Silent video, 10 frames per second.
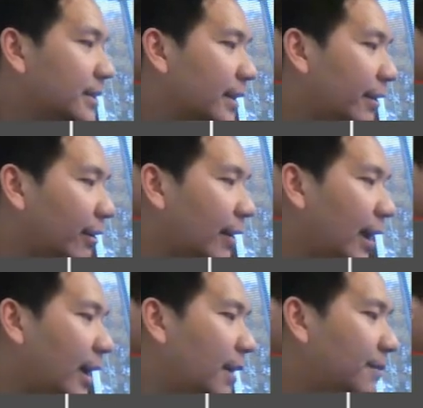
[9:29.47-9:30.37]
they're gonna
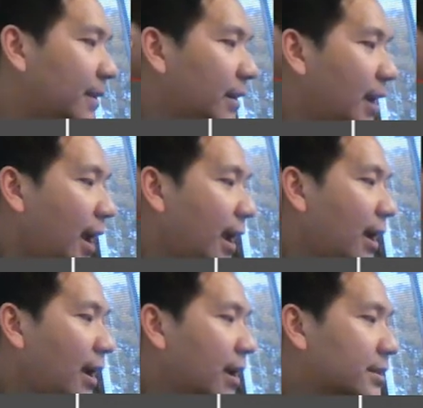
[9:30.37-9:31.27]
line up.
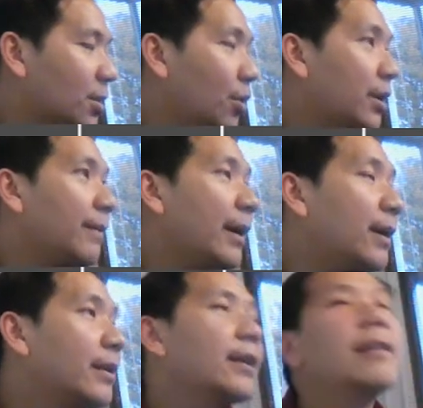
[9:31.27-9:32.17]
So if
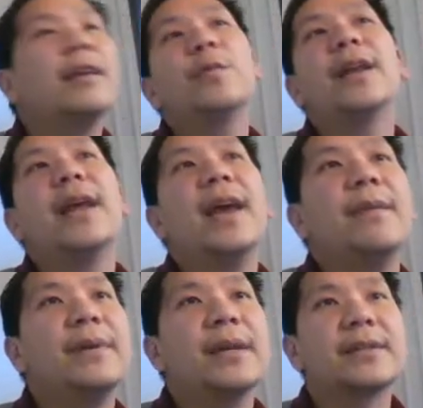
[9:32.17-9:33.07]
I'm dealing with
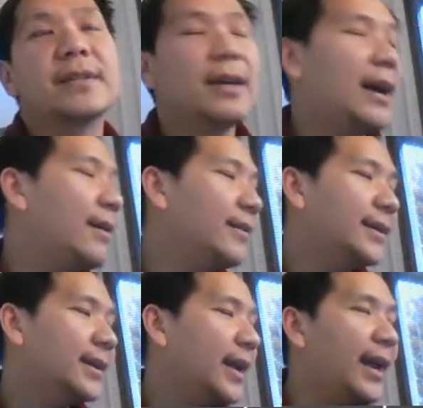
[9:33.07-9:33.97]
8 bits, I only
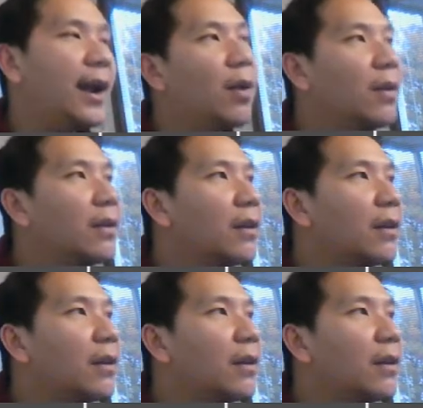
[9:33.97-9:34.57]
need AL